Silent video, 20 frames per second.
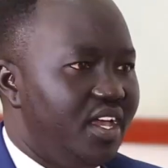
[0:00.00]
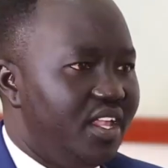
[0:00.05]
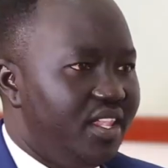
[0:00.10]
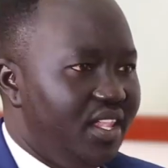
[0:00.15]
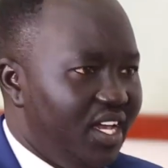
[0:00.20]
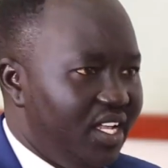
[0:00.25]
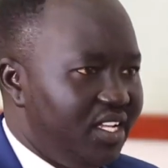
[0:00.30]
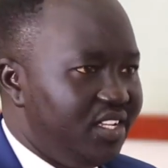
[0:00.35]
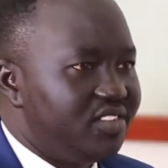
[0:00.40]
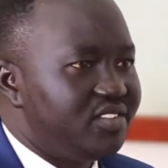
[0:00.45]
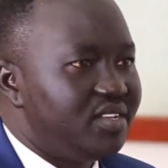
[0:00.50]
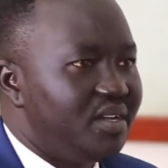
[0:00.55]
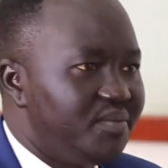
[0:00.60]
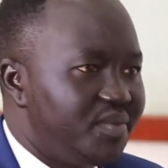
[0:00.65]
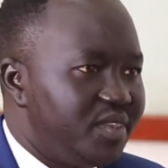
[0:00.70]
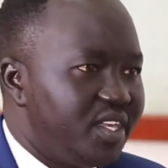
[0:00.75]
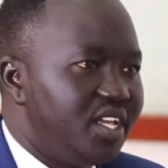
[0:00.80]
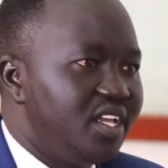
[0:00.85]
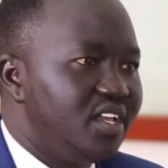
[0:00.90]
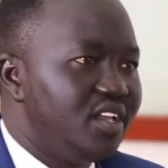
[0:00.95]
And that is
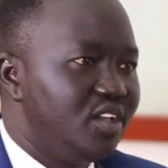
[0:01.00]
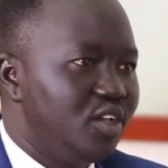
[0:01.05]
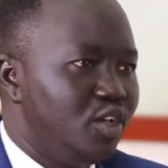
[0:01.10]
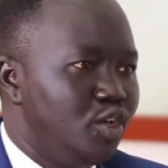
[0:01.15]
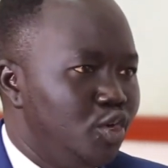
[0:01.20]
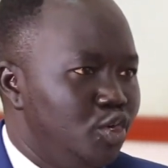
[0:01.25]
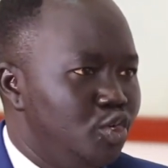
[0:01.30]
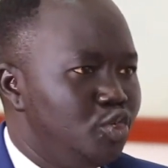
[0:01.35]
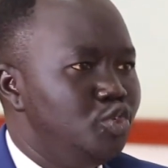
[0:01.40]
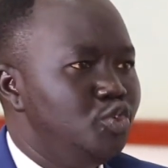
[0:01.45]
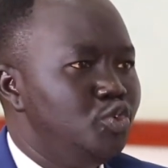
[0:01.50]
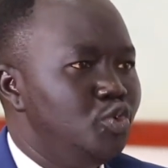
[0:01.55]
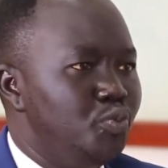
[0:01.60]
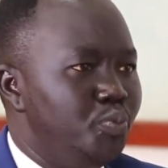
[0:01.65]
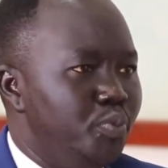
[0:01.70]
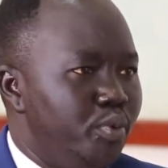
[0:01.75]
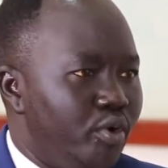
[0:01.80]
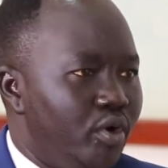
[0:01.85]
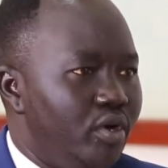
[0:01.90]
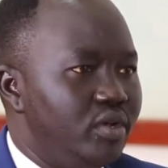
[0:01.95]
something you
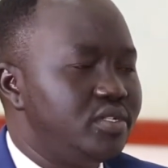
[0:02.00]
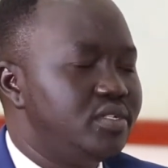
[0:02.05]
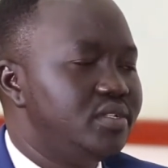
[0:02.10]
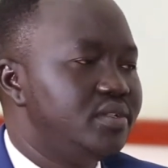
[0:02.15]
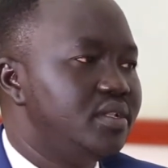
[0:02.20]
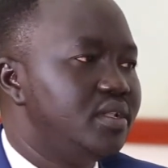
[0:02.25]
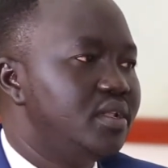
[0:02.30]
brought.